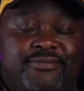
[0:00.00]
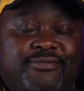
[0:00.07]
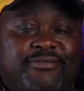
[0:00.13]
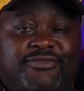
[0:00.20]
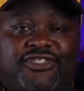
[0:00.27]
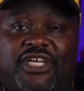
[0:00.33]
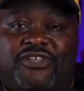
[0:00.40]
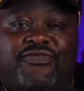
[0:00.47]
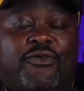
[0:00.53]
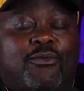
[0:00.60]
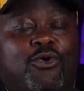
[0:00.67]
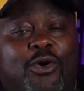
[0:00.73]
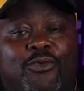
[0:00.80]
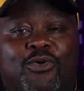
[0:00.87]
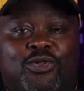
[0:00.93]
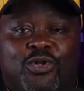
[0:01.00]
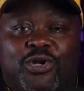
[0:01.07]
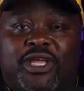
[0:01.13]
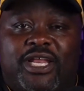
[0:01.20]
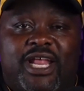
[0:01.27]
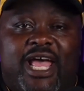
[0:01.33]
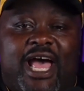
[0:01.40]
just from what we're
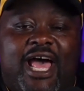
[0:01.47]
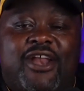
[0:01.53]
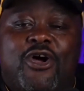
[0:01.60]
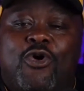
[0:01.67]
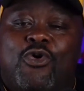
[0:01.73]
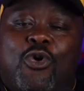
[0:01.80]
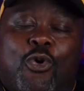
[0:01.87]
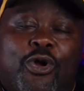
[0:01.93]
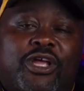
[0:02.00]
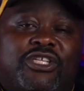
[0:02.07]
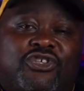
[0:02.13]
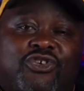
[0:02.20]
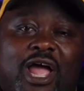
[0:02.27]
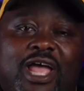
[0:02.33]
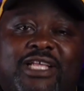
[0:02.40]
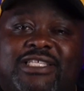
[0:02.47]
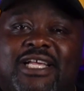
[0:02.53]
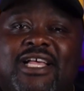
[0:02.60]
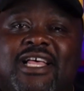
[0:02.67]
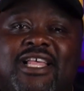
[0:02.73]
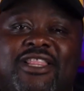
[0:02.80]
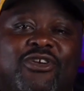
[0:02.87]
looking at, I know Corey Trice,
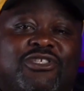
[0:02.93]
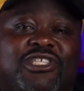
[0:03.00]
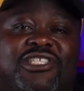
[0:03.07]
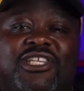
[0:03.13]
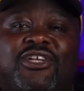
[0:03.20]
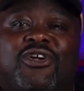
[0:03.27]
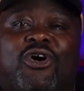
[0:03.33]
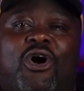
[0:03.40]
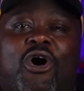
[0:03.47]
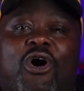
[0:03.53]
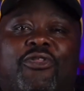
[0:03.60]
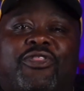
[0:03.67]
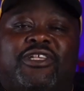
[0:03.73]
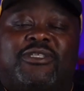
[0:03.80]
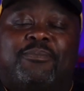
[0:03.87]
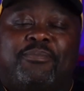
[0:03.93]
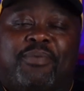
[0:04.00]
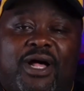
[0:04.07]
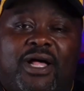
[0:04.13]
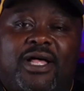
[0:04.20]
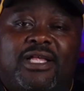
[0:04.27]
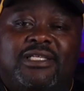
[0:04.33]
there's still all this
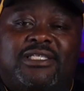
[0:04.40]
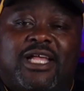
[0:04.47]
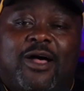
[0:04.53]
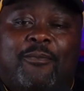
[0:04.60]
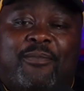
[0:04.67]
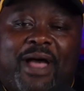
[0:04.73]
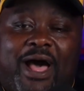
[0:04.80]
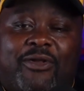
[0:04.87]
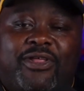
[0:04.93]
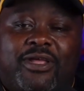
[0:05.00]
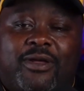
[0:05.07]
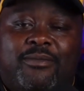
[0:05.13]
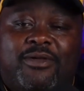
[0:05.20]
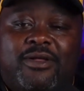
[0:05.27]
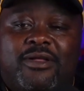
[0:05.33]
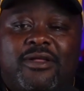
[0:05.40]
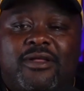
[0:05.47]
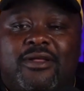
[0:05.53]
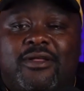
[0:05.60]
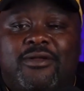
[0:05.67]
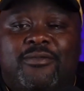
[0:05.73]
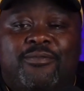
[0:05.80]
buzz about him,
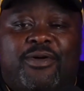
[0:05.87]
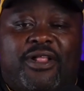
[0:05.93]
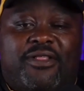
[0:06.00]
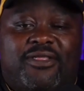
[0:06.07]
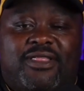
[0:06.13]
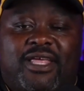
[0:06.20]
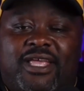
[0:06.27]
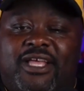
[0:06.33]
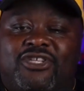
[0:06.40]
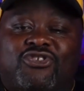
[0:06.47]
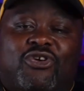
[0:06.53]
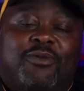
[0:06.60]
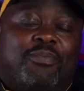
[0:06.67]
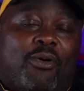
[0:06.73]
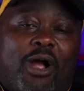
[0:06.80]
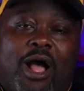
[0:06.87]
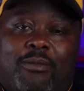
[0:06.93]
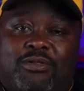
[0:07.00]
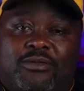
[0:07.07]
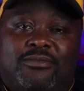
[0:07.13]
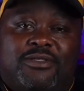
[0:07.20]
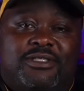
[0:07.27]
but the injury
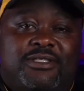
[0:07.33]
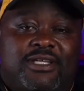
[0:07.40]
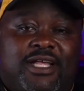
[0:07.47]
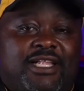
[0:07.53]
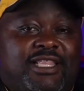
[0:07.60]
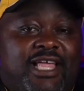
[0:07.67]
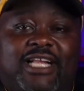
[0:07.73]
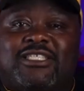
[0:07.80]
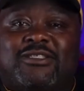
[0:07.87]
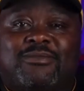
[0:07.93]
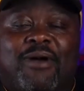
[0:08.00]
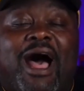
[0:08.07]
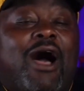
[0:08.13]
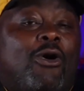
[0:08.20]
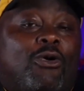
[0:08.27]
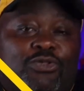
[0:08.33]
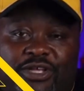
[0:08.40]
problems, that's my only